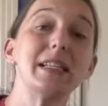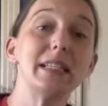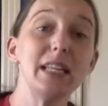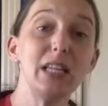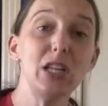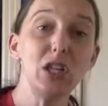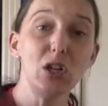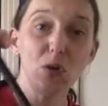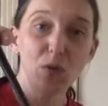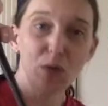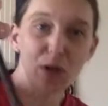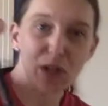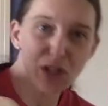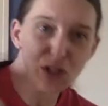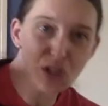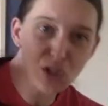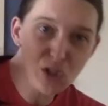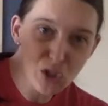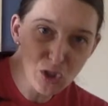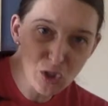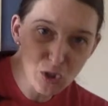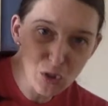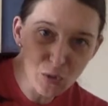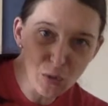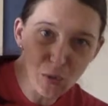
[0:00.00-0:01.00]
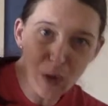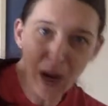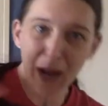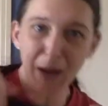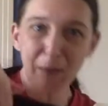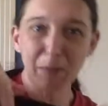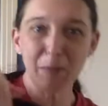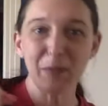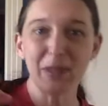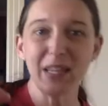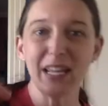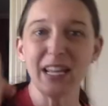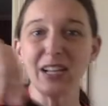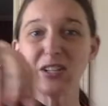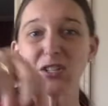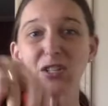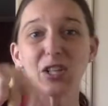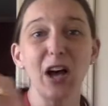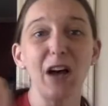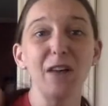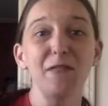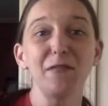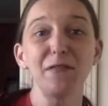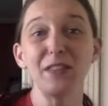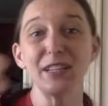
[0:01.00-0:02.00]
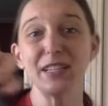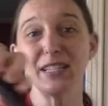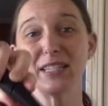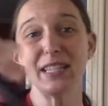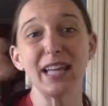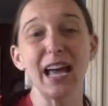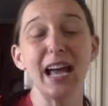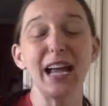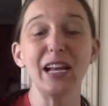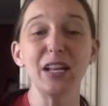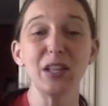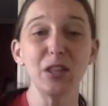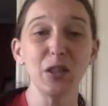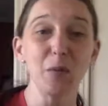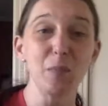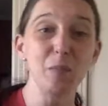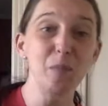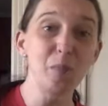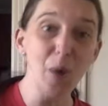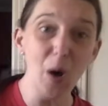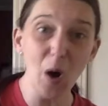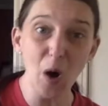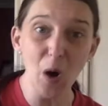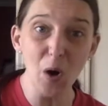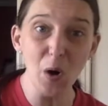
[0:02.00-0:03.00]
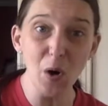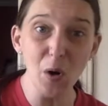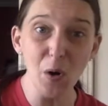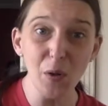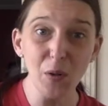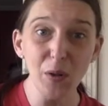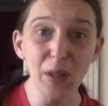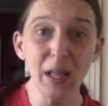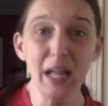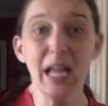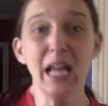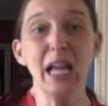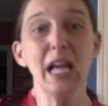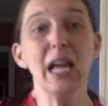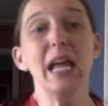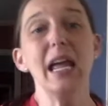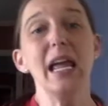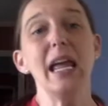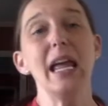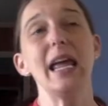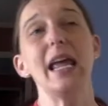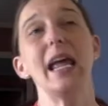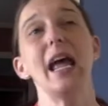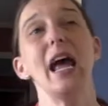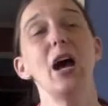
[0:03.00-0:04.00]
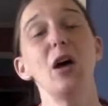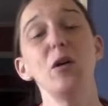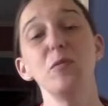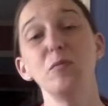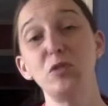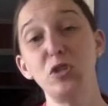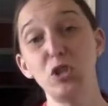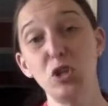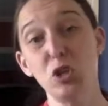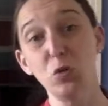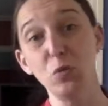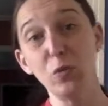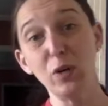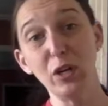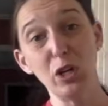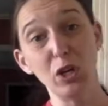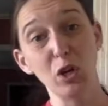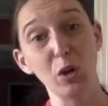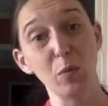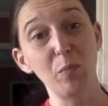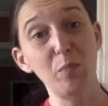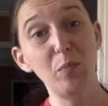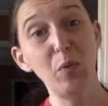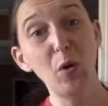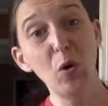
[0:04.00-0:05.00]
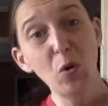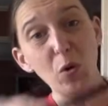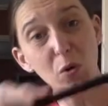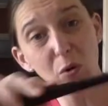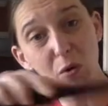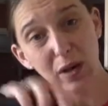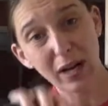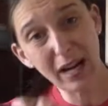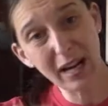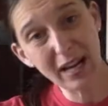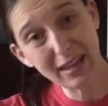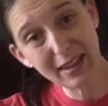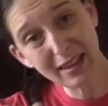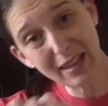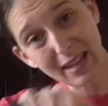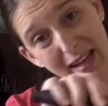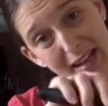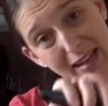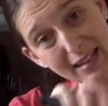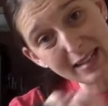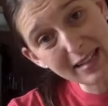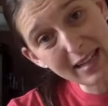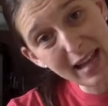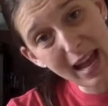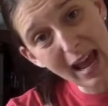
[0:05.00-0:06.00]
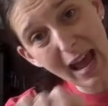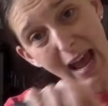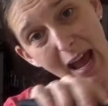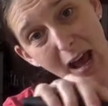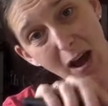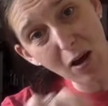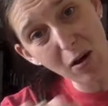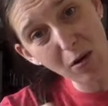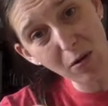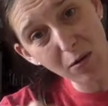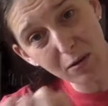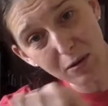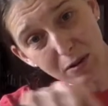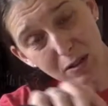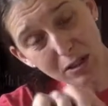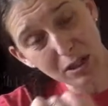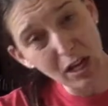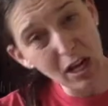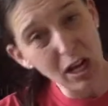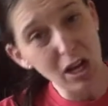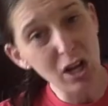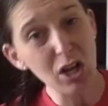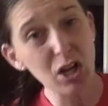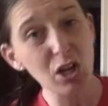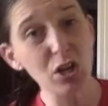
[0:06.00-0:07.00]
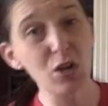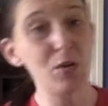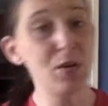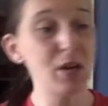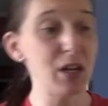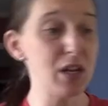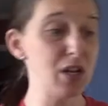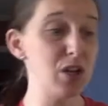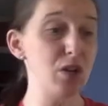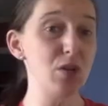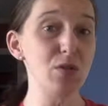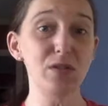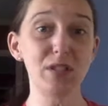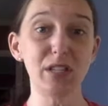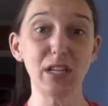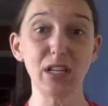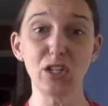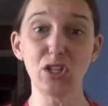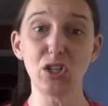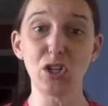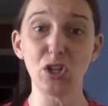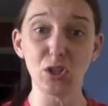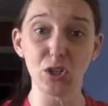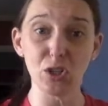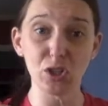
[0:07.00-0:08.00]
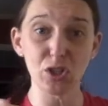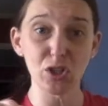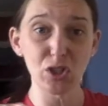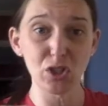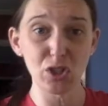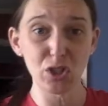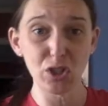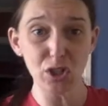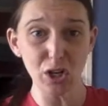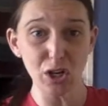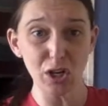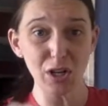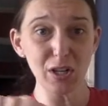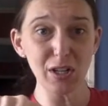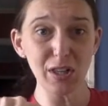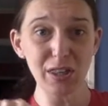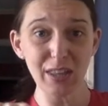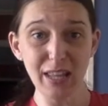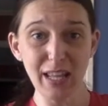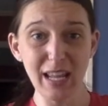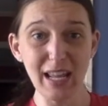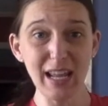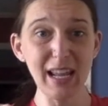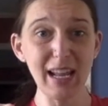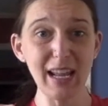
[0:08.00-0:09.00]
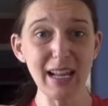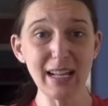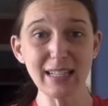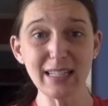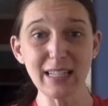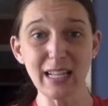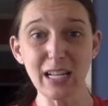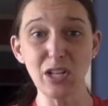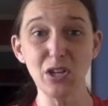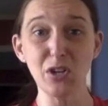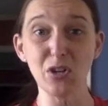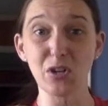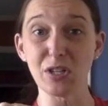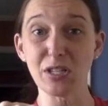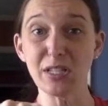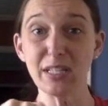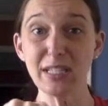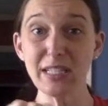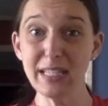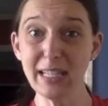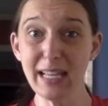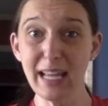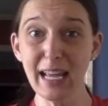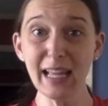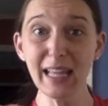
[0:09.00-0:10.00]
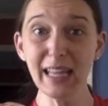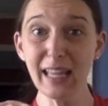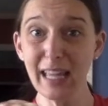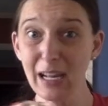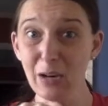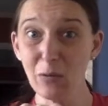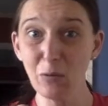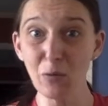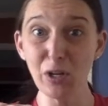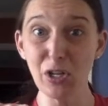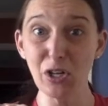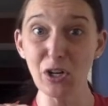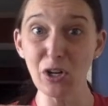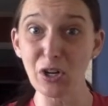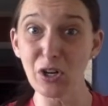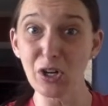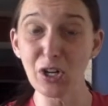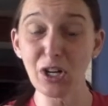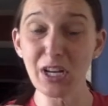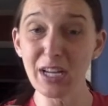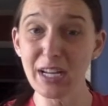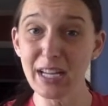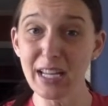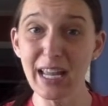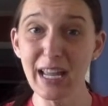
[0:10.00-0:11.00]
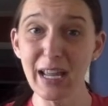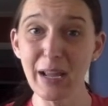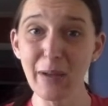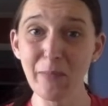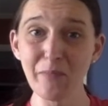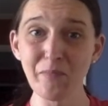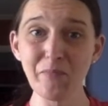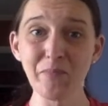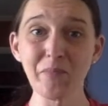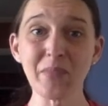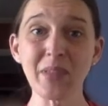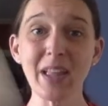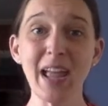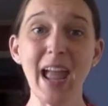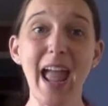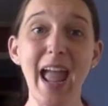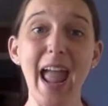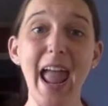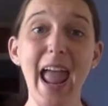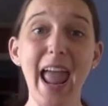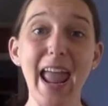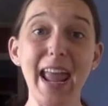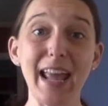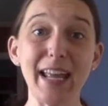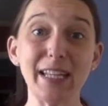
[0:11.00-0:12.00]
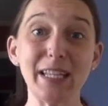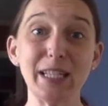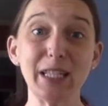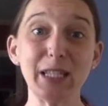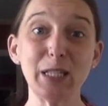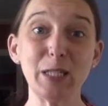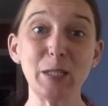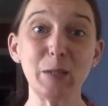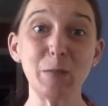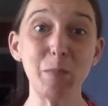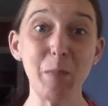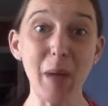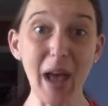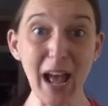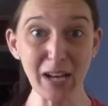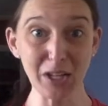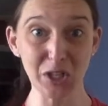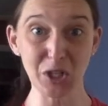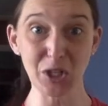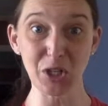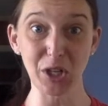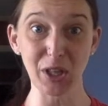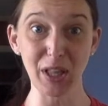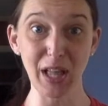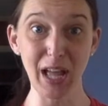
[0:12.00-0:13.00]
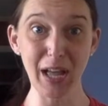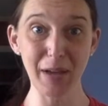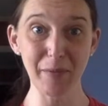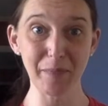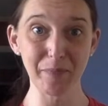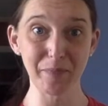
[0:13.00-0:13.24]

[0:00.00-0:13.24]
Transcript: You can scrape things off the side of the bowl. It helps you when you're pouring things out. You can use it to stir things in your skillet when you're cooking. A spatula.